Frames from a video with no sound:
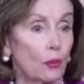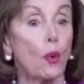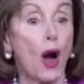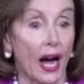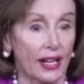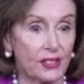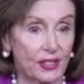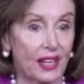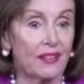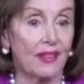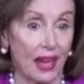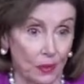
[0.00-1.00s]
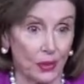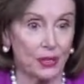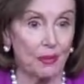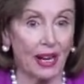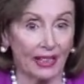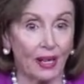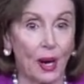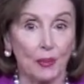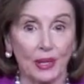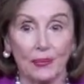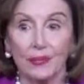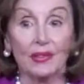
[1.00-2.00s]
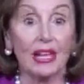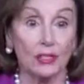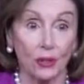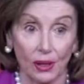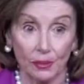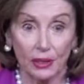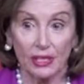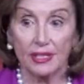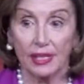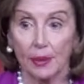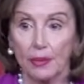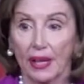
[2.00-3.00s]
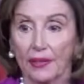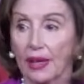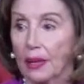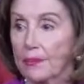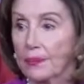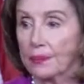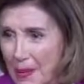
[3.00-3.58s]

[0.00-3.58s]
wise, and that was my comment, and that's all I'm going to say about that.